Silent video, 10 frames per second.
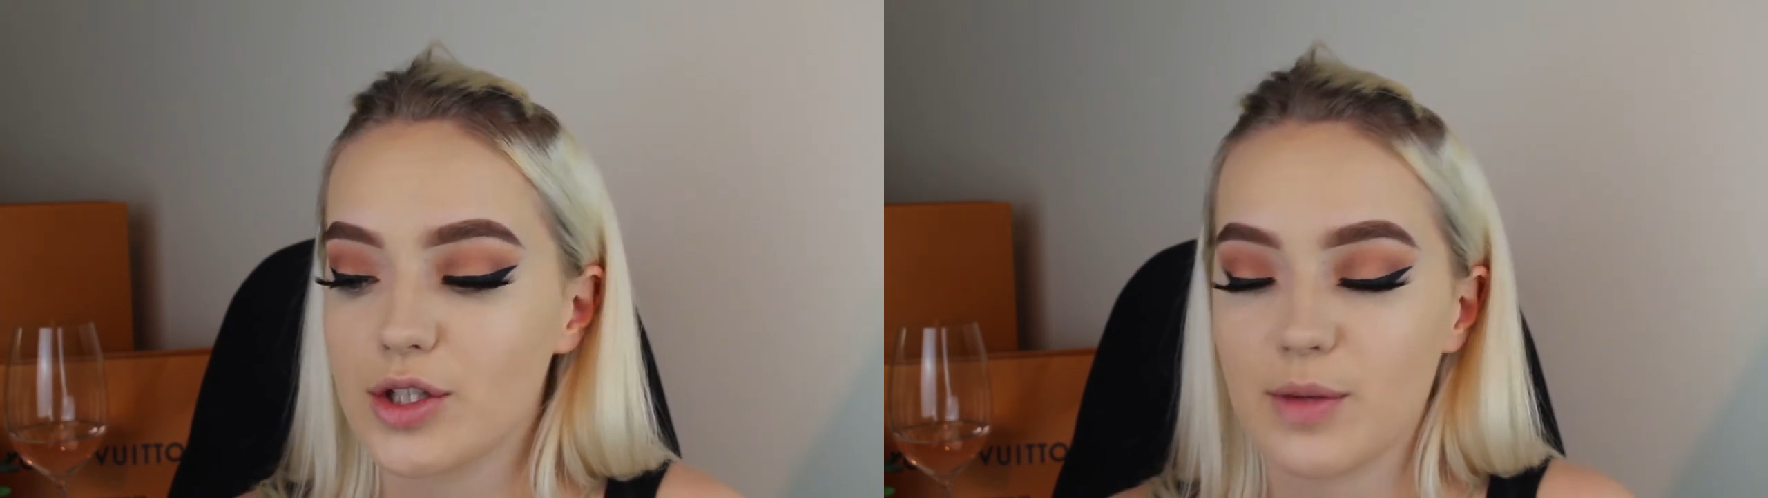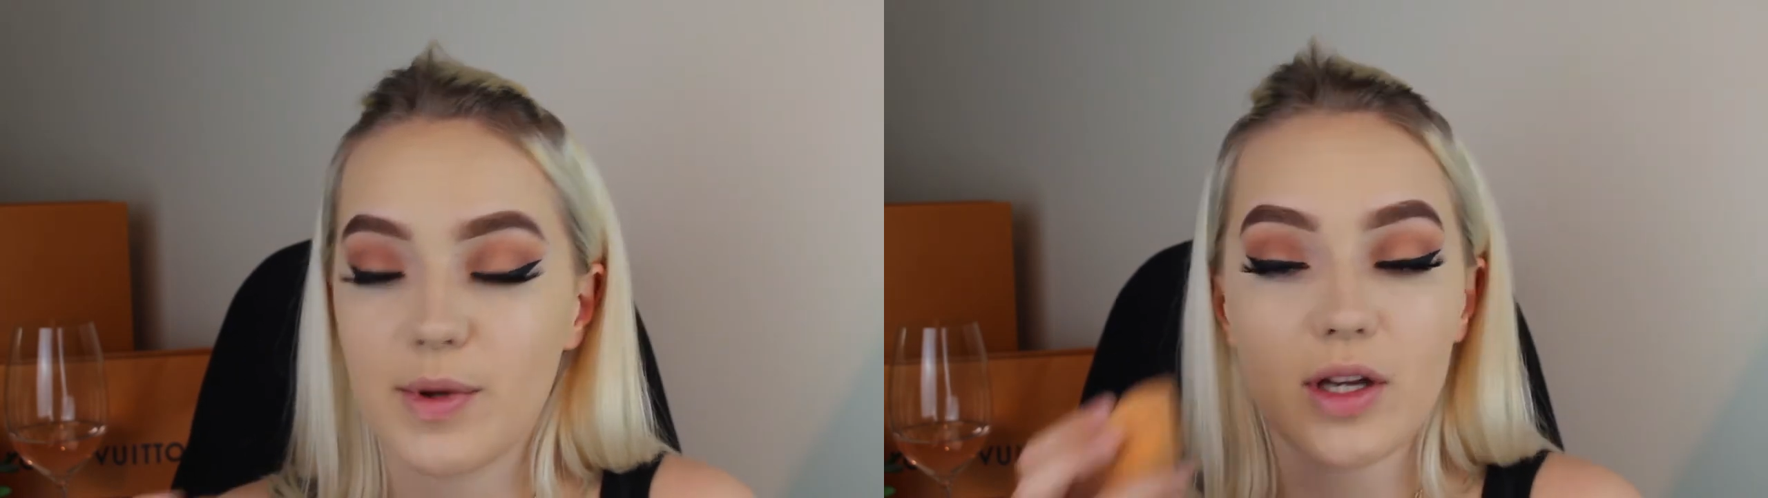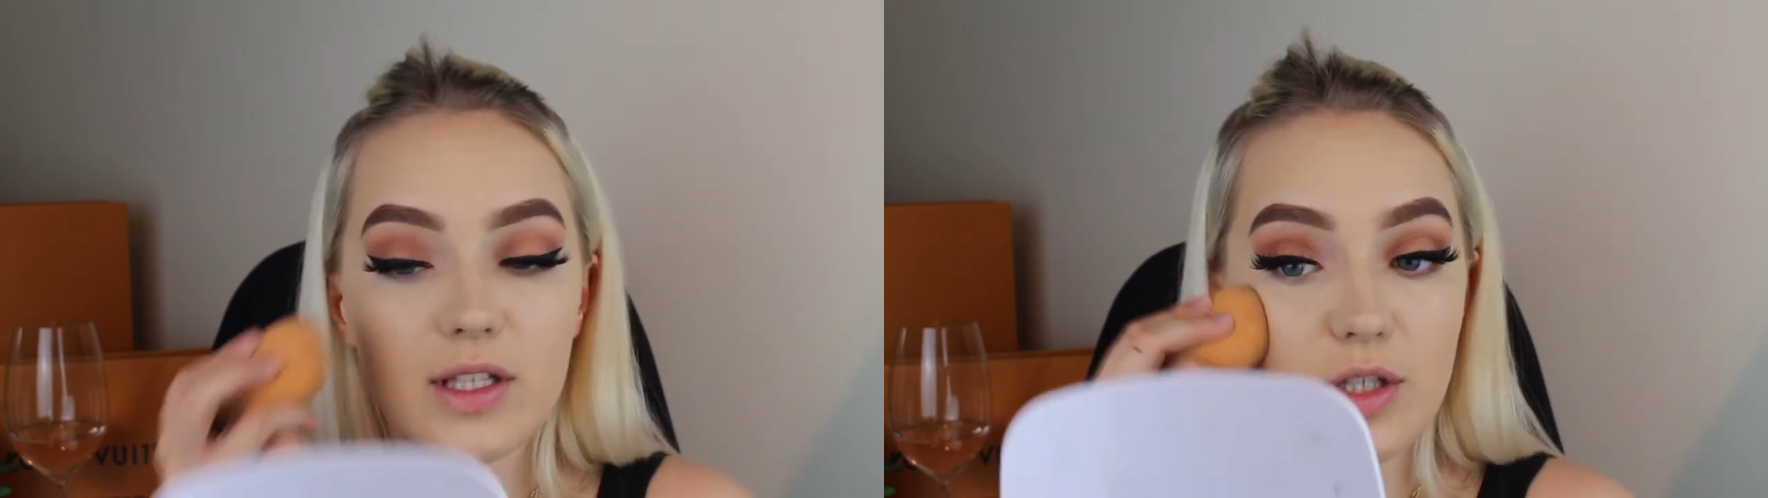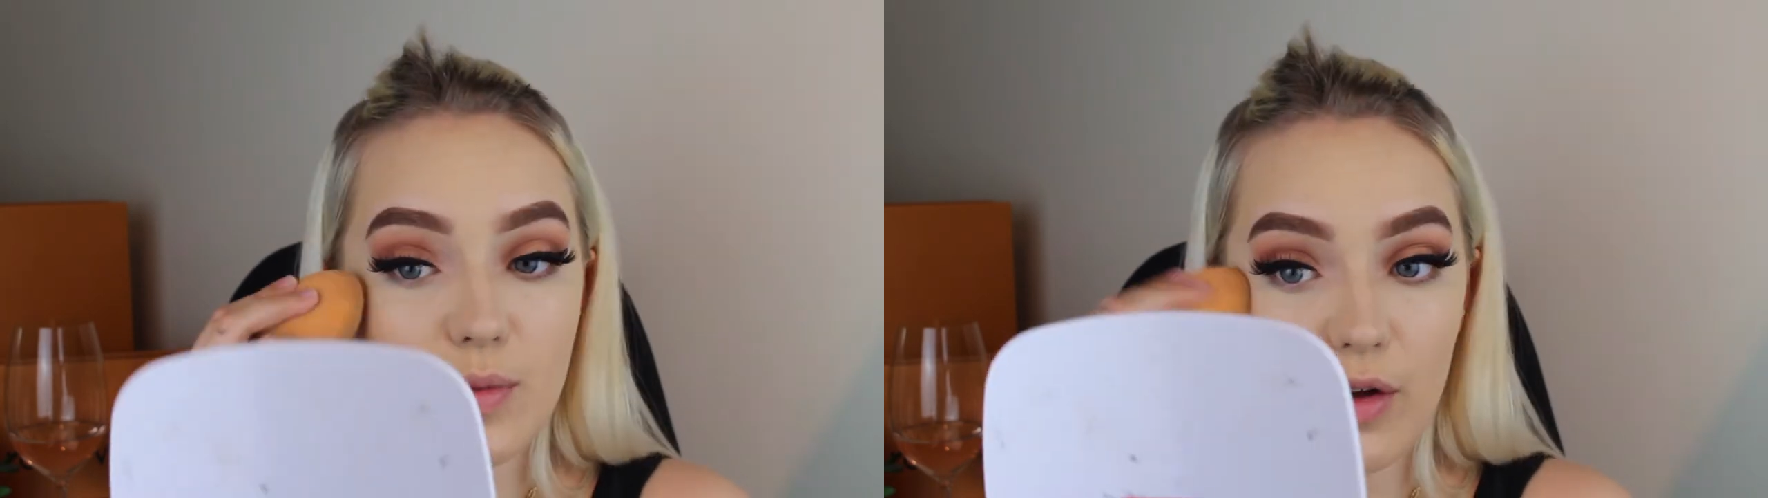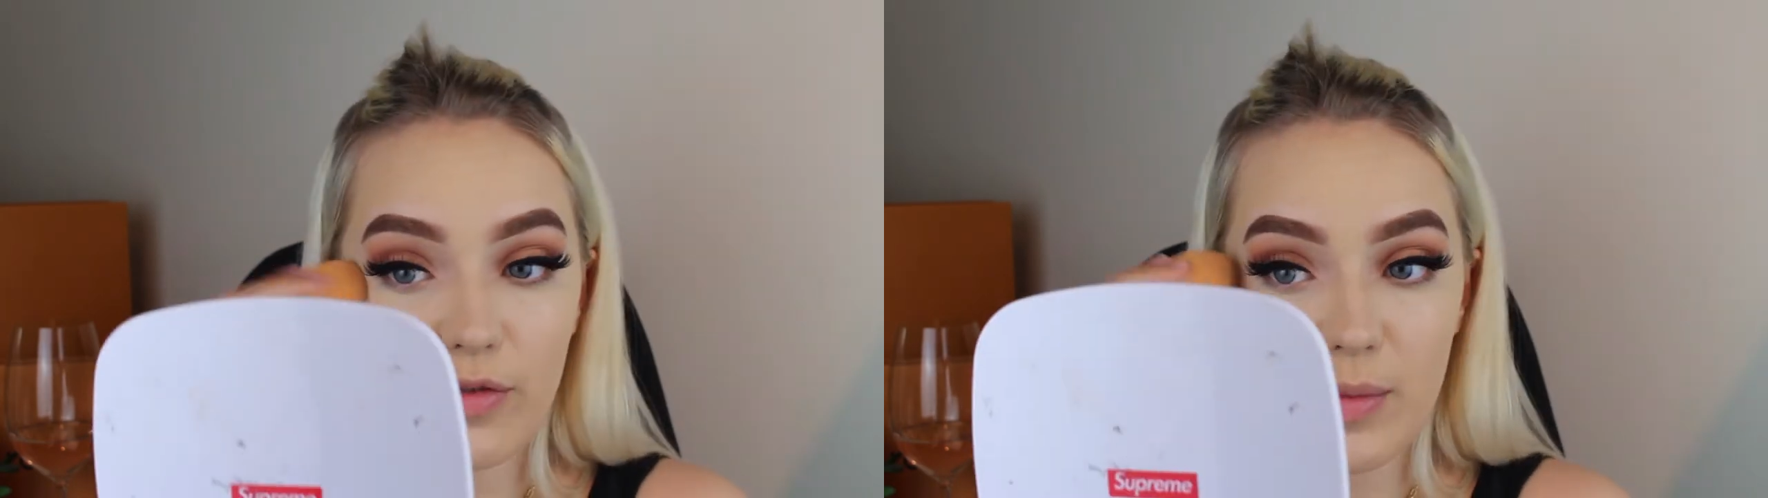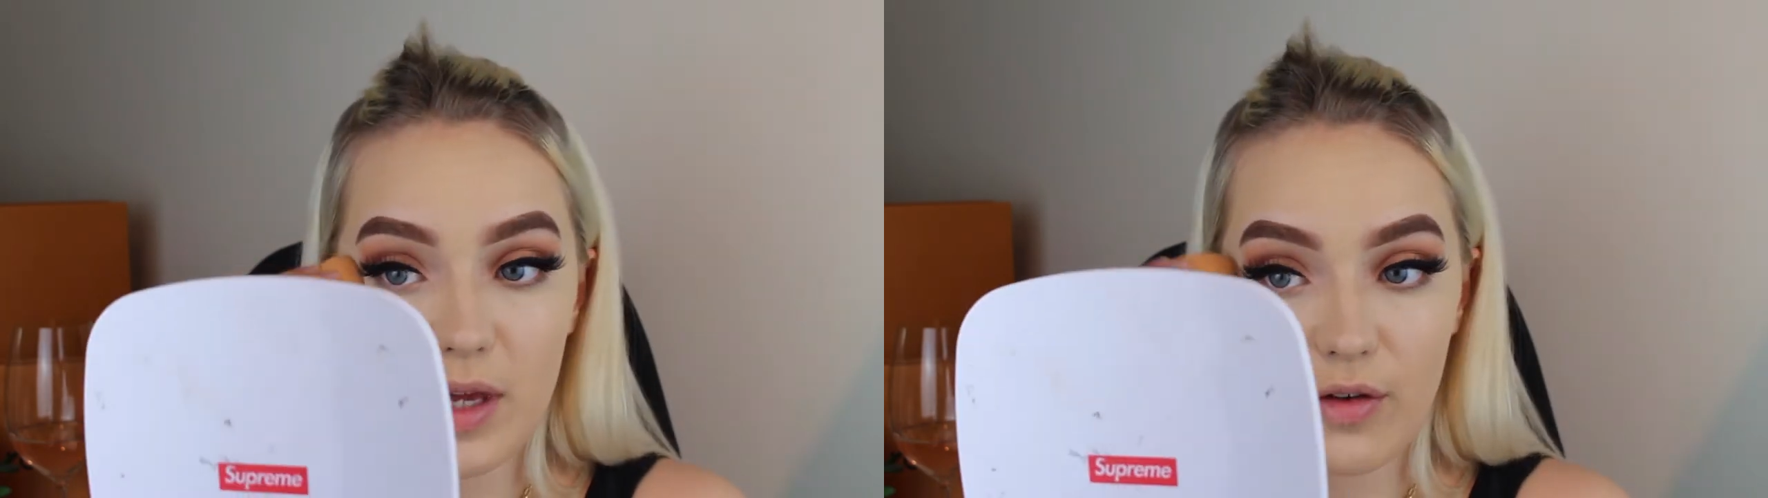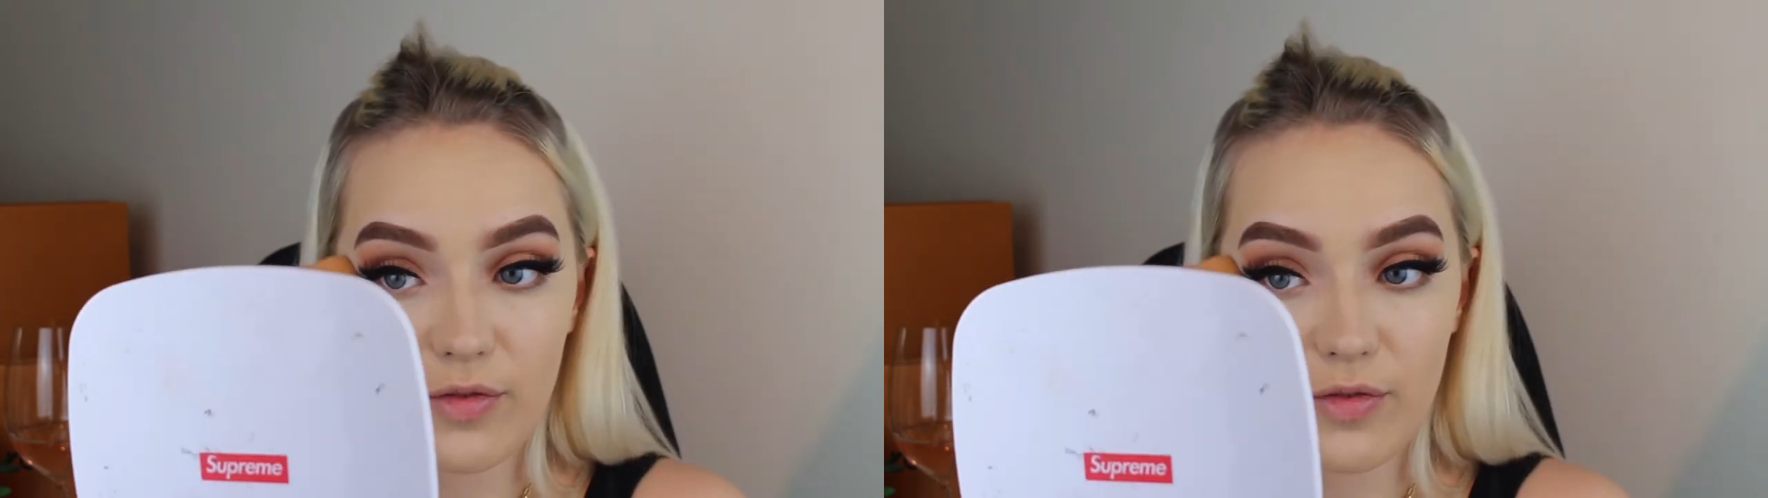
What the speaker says: To be honest as well, for me,